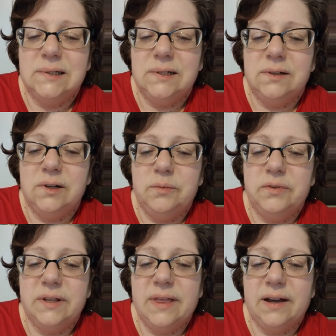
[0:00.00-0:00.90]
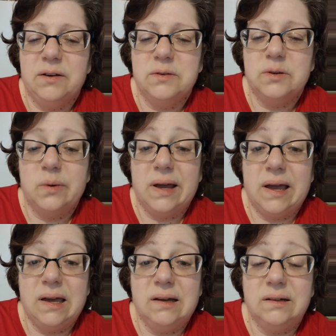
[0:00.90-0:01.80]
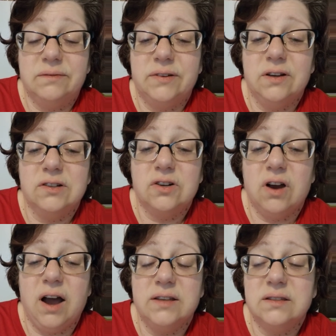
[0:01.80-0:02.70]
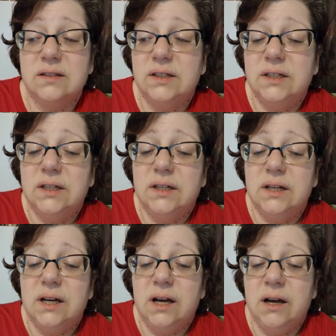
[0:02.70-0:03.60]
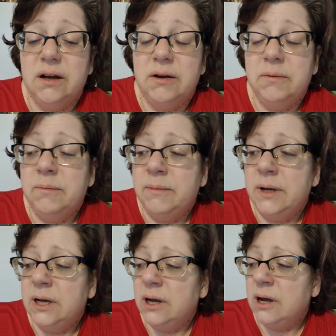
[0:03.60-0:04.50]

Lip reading: hopefully that goes away. Fingers crossed. But